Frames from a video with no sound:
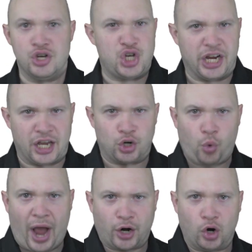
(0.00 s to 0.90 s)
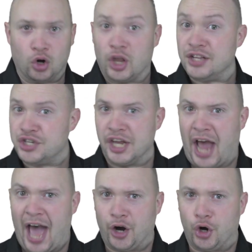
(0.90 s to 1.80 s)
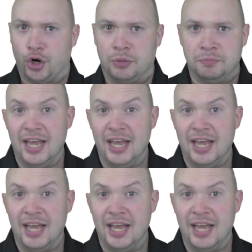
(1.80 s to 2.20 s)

Chicken Cracker, let's get at her.